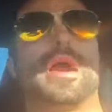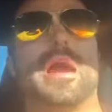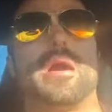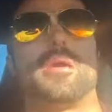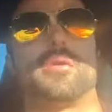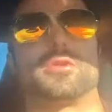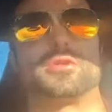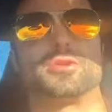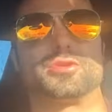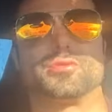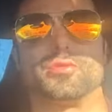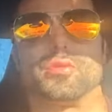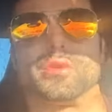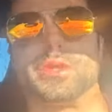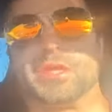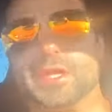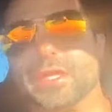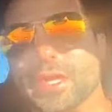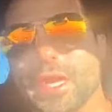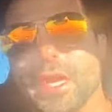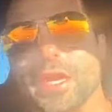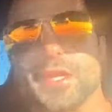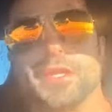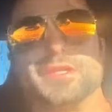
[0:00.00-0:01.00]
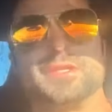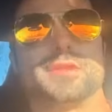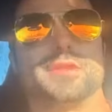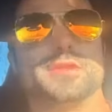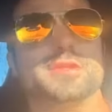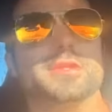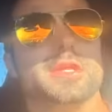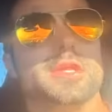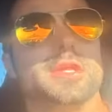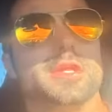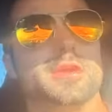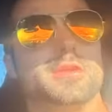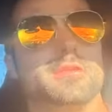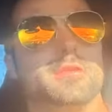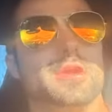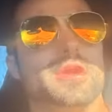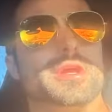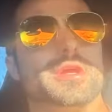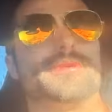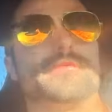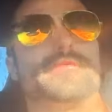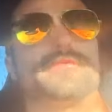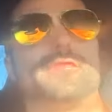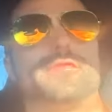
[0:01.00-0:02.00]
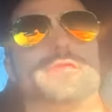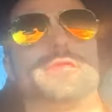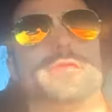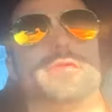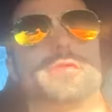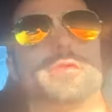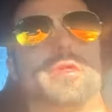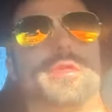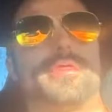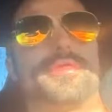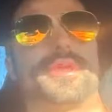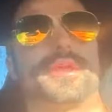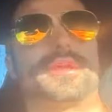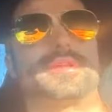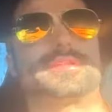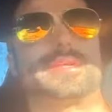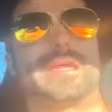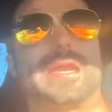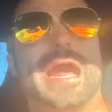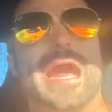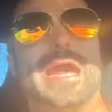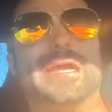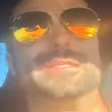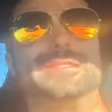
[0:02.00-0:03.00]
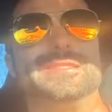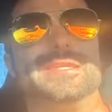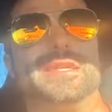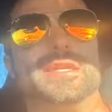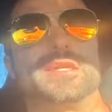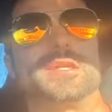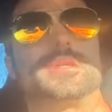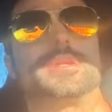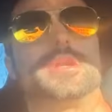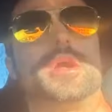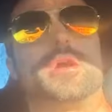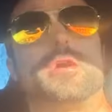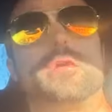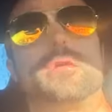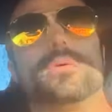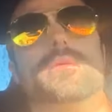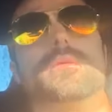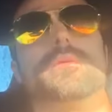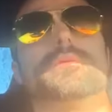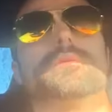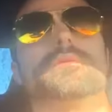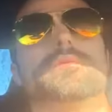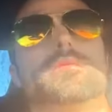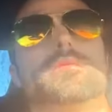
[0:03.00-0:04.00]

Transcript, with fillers: hours, really getting into the nitty-gritty of the things that I didn't know